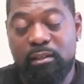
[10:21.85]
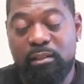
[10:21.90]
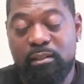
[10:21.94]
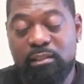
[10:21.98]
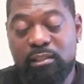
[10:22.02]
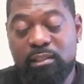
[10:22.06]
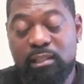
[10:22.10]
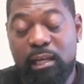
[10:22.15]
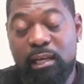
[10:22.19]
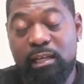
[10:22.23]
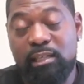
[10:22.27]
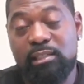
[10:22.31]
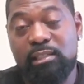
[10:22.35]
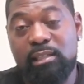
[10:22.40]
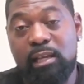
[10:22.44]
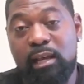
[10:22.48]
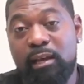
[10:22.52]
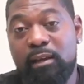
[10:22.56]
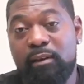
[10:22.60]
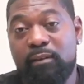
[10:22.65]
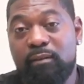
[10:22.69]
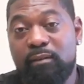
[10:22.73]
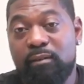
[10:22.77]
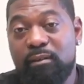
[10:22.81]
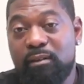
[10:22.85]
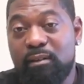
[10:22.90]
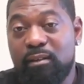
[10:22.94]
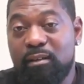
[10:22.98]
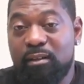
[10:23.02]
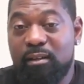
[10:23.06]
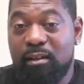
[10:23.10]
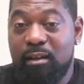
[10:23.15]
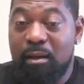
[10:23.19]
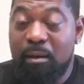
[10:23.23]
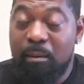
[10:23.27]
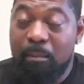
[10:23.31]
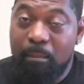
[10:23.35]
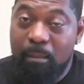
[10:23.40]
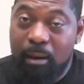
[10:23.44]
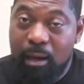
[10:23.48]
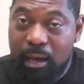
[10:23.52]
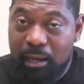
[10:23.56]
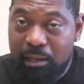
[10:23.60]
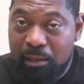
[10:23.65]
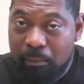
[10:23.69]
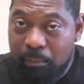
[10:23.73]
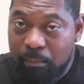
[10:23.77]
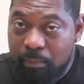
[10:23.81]
stay safe,
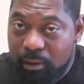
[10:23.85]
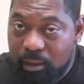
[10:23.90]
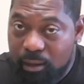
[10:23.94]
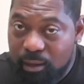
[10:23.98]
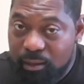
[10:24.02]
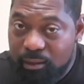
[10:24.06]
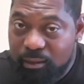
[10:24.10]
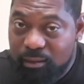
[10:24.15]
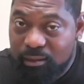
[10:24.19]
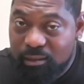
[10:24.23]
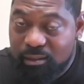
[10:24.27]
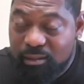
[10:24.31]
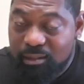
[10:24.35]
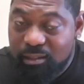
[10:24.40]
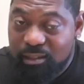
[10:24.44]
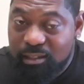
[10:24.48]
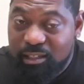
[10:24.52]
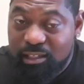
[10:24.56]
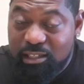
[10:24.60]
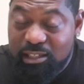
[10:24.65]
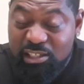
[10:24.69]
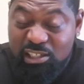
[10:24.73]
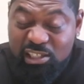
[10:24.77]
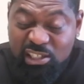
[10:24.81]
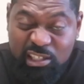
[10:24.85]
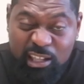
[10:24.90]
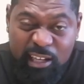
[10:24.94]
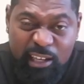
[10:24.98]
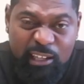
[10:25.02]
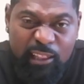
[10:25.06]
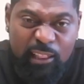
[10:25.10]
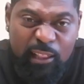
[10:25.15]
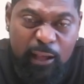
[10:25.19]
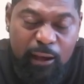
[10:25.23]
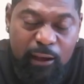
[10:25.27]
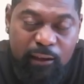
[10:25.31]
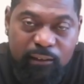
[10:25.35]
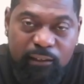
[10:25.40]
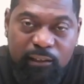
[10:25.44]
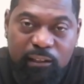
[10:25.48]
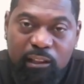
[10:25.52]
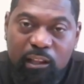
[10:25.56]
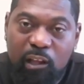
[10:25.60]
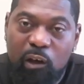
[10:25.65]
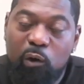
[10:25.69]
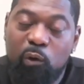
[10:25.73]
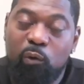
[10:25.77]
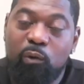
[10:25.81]
mind your business, stay locked
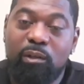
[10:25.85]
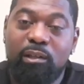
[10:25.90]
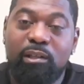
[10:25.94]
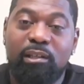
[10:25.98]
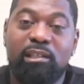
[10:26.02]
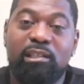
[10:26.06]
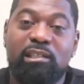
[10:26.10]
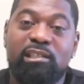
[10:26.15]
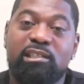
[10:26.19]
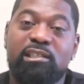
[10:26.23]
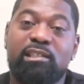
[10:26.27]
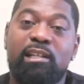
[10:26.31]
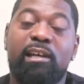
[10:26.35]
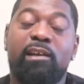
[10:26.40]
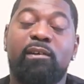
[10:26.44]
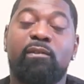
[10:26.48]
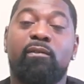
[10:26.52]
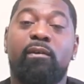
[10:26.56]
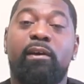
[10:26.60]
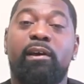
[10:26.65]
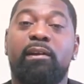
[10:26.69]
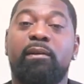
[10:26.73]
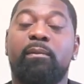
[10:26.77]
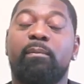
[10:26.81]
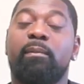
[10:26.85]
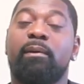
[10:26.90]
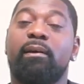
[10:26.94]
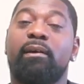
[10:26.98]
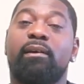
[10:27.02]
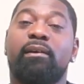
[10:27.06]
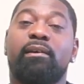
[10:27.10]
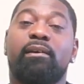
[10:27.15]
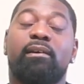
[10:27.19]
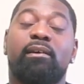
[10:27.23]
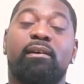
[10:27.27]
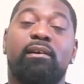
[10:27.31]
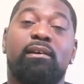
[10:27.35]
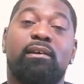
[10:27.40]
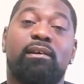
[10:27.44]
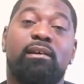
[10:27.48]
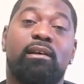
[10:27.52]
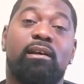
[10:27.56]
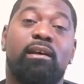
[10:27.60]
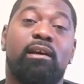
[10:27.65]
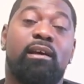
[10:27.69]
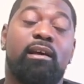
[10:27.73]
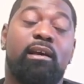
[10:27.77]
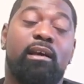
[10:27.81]
and loaded, and stay ready,
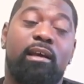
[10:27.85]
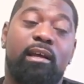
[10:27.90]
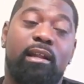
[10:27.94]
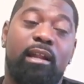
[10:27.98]
man.